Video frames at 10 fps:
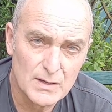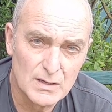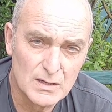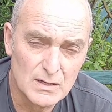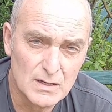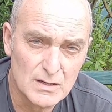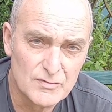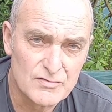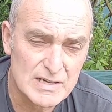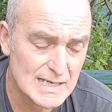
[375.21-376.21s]

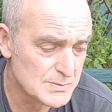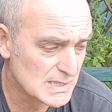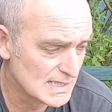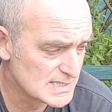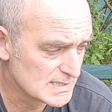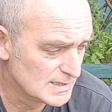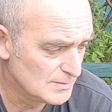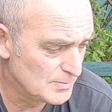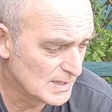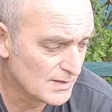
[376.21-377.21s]
a 3-ounce glass
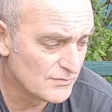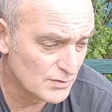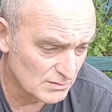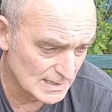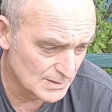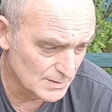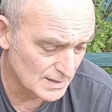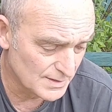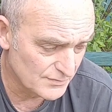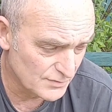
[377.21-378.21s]
tip and a
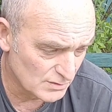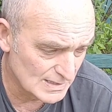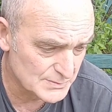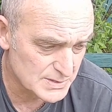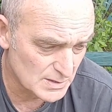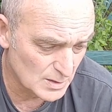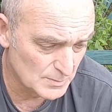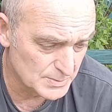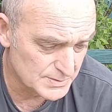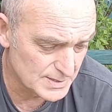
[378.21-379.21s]
4-ounce
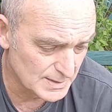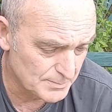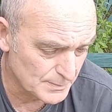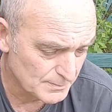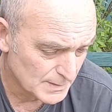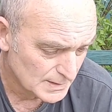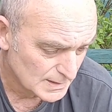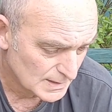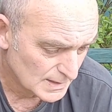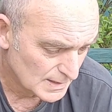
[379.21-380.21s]
carbon tip.
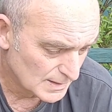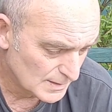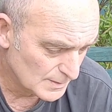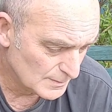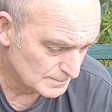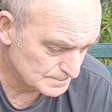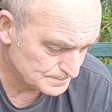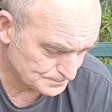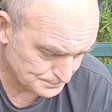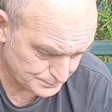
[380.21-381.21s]
And